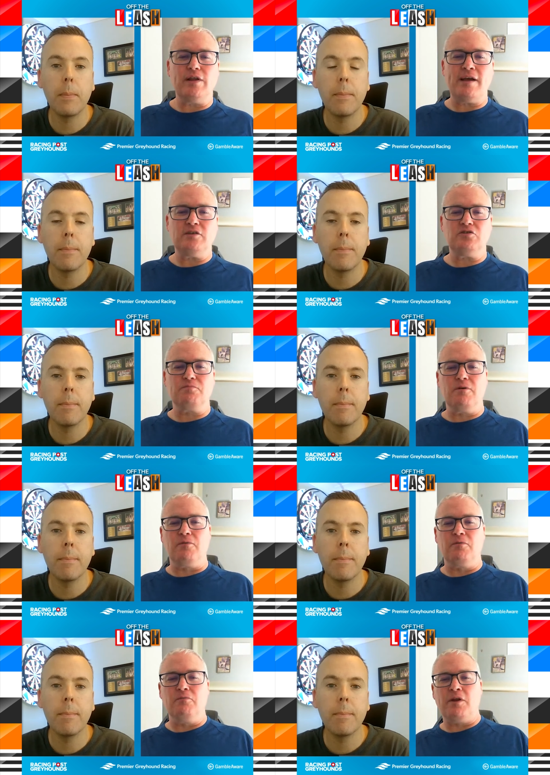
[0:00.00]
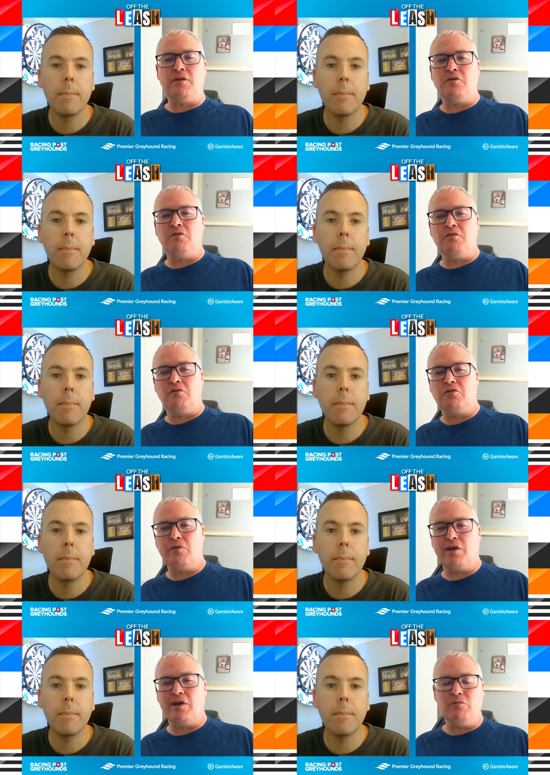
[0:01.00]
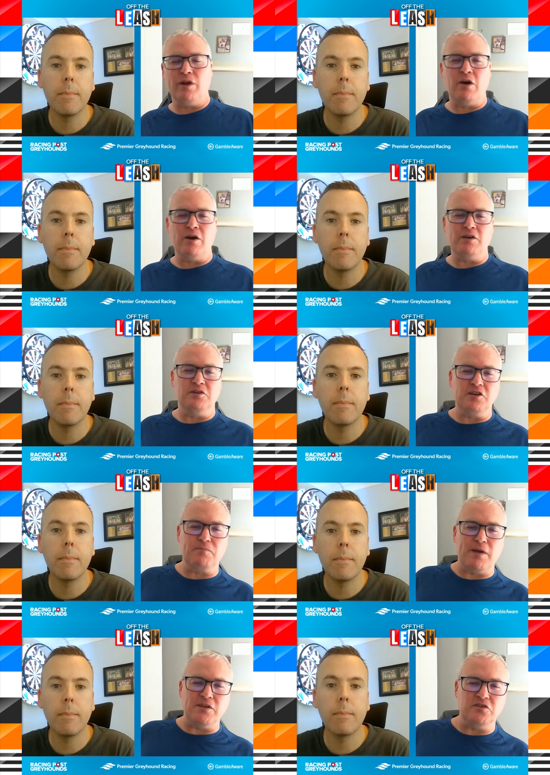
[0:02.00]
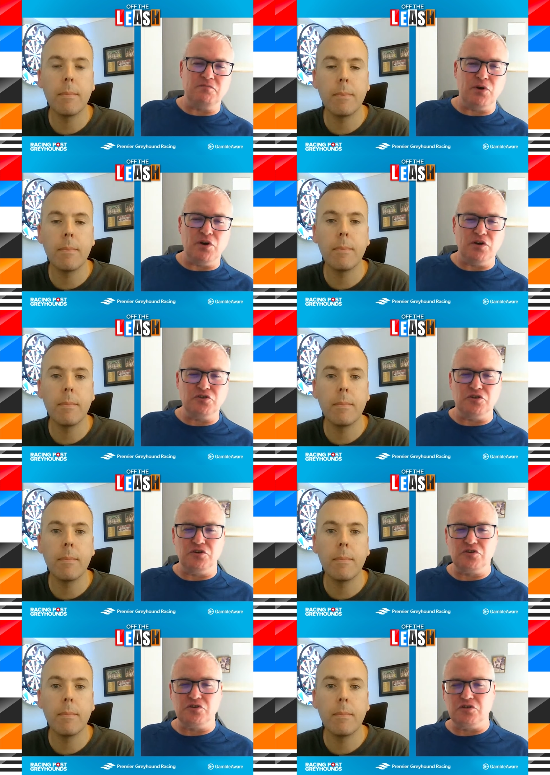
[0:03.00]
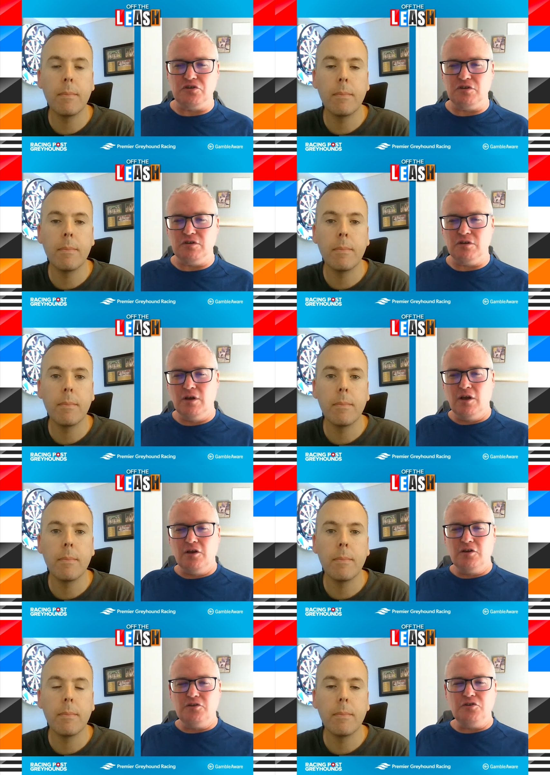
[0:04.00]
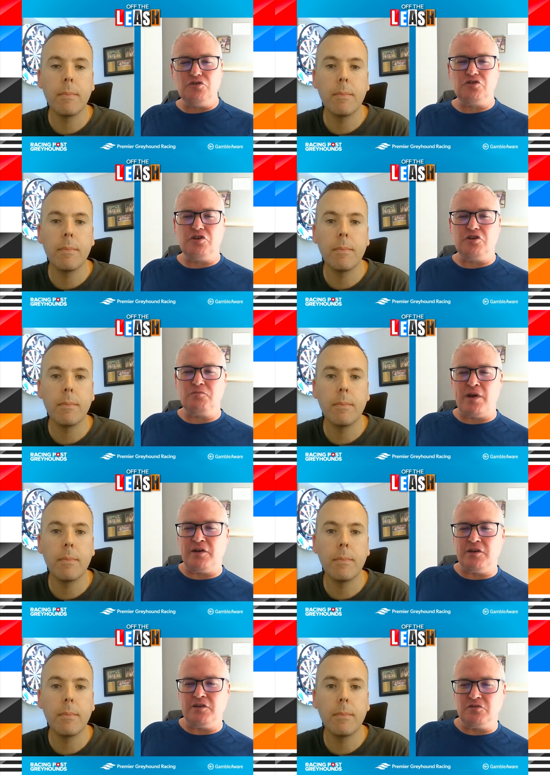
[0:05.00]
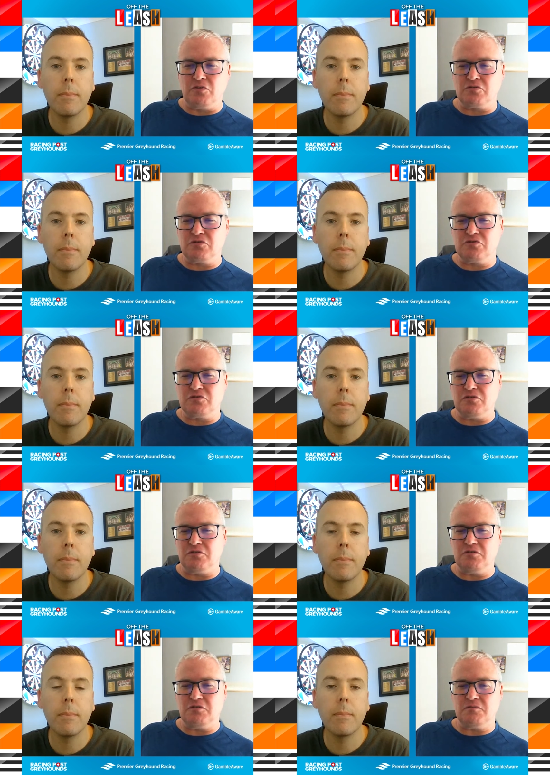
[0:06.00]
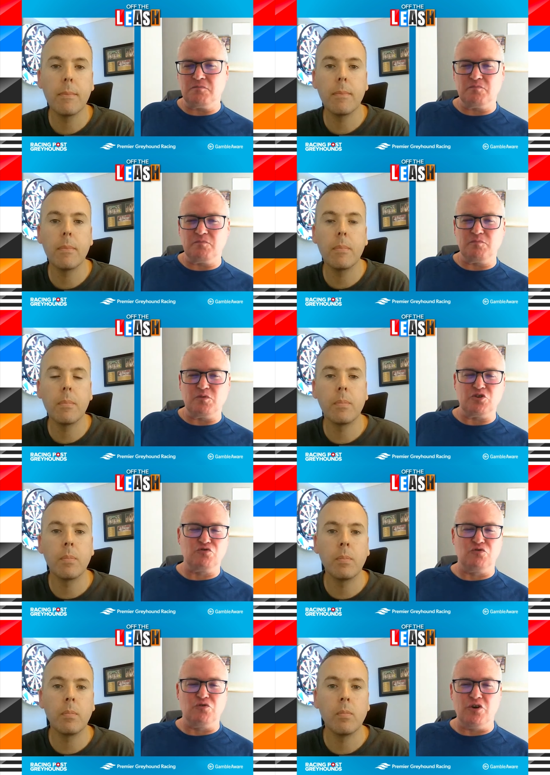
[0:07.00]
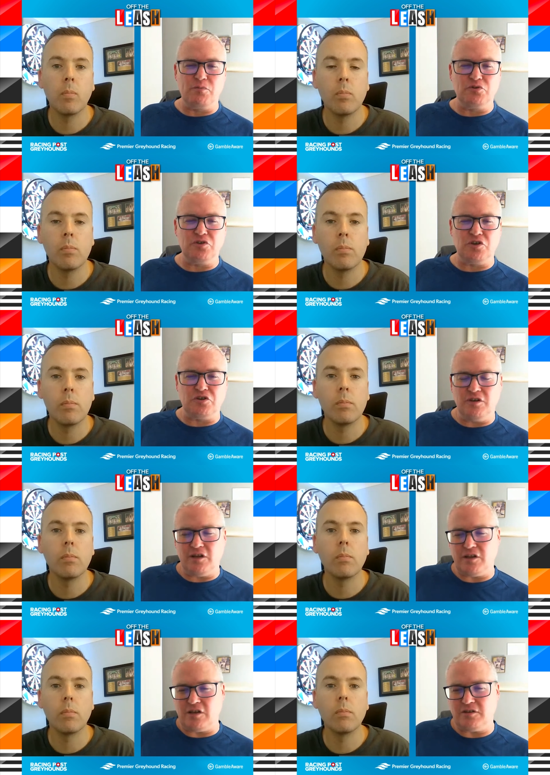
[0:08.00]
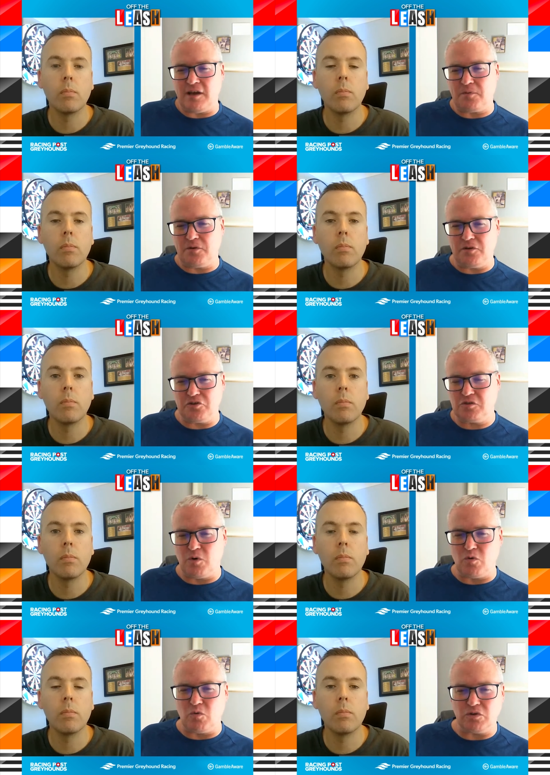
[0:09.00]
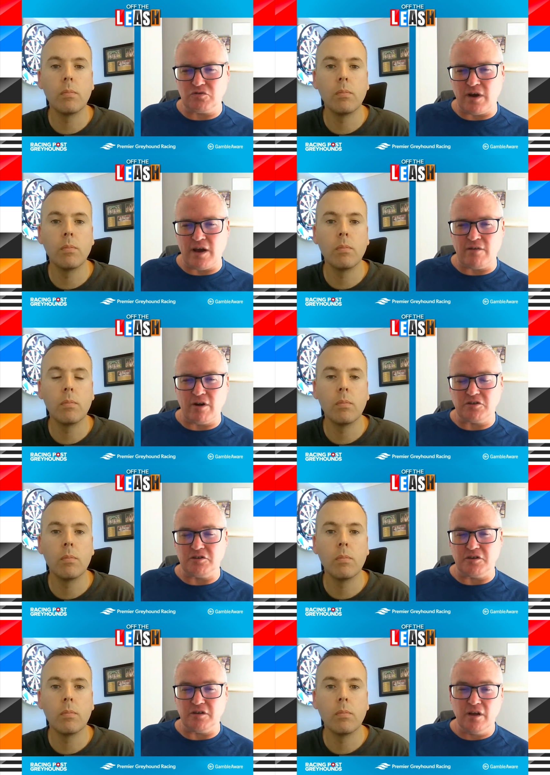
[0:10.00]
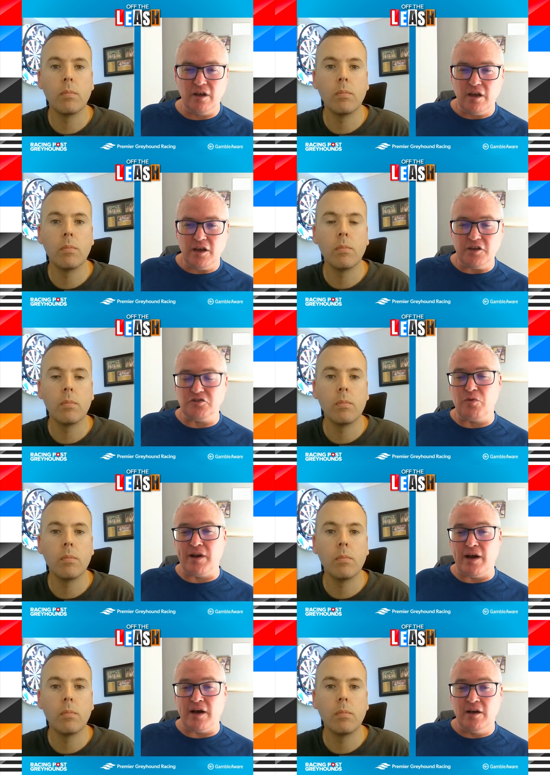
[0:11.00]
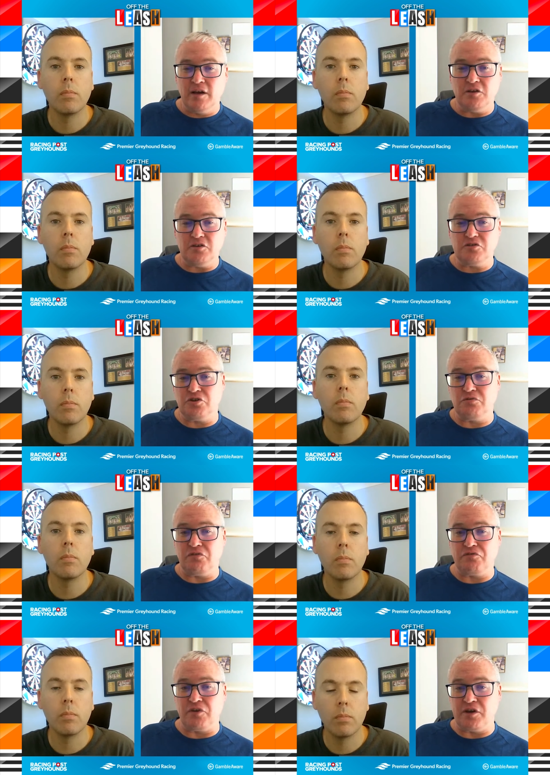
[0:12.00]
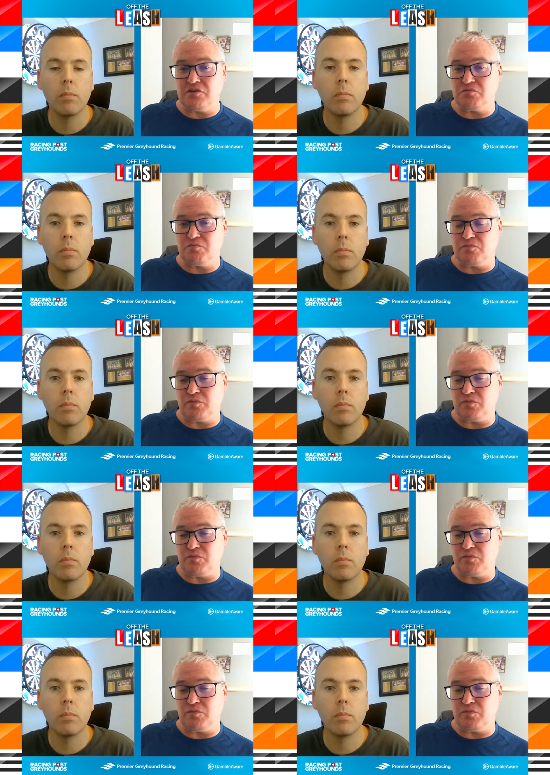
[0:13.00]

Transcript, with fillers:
Speaker 1: that's the problem. When you look at Wiki, we know it's an expensive purchase and you just expect these dogs to destroy opposition. That doesn't happen. It's sport. It's ground racing. He's a winner. His two defeats